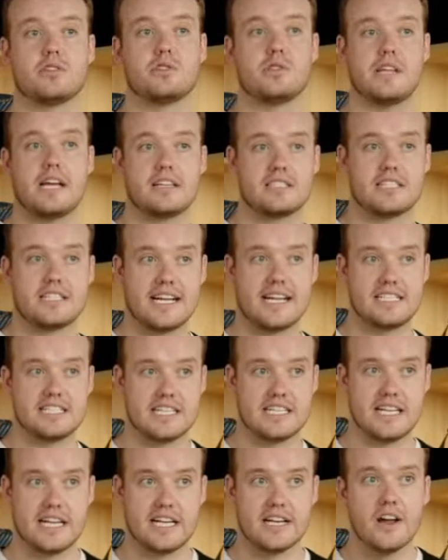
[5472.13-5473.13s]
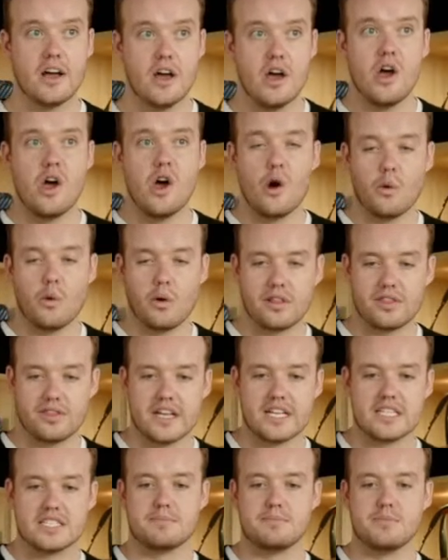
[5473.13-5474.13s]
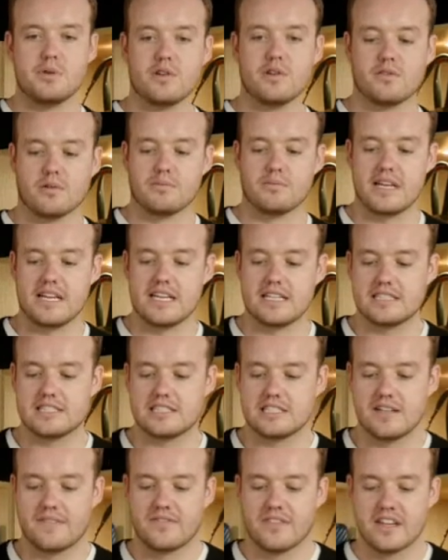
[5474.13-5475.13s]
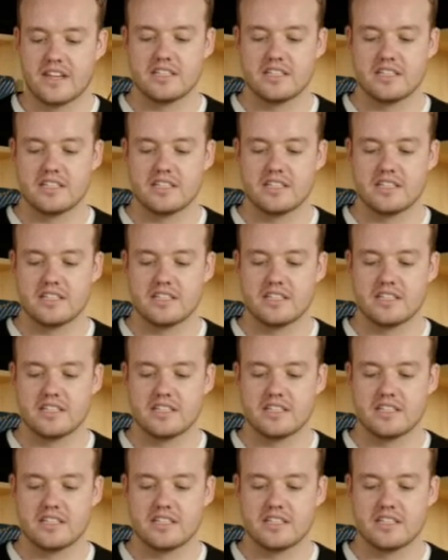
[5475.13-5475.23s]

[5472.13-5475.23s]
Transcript: out 2019 with this beautiful piece.